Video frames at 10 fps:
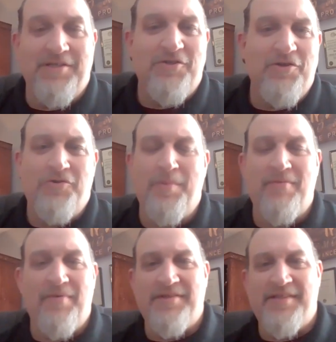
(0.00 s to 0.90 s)
There's so many
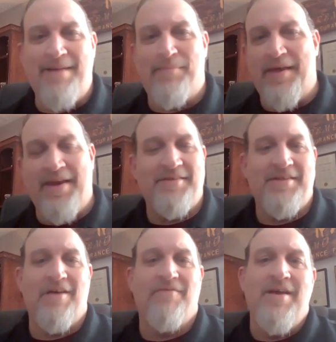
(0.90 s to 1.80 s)
different estate planning
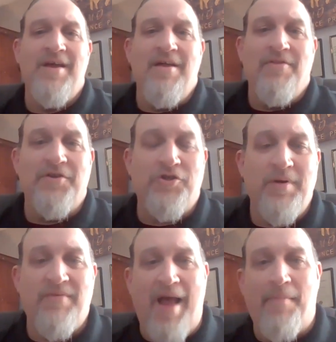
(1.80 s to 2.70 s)
stuff. There's so
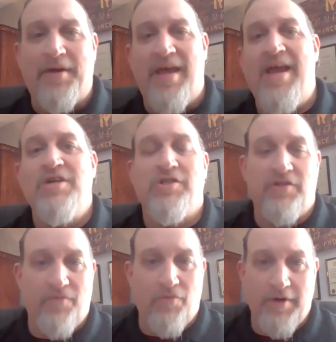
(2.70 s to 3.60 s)
many different
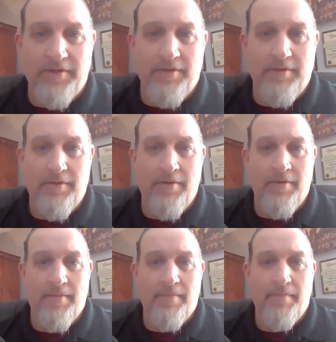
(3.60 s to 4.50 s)
applications for it.
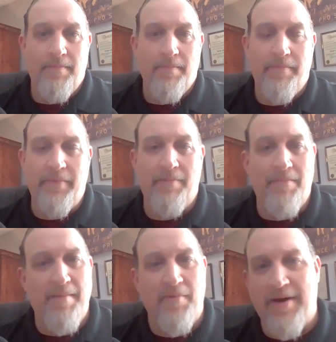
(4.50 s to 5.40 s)
But
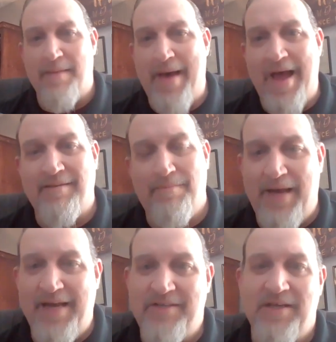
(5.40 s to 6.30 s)
remember, get back to
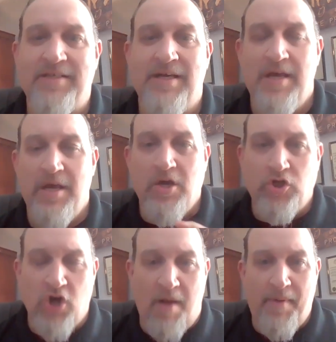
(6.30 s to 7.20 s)
basics.
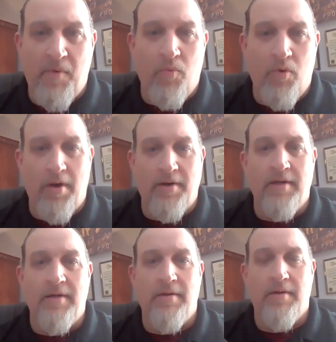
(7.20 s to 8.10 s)
Job number
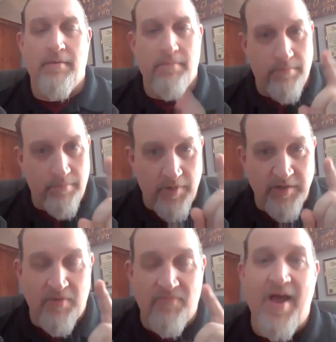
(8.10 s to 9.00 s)
one
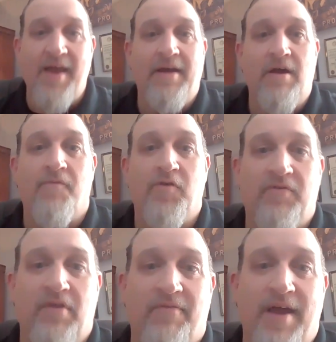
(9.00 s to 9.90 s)
is providing coverage
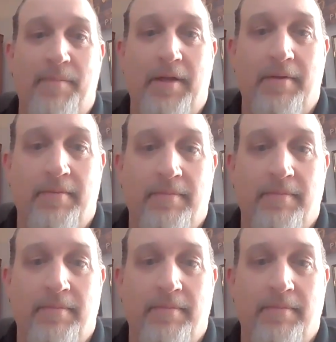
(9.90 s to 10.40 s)
for the family.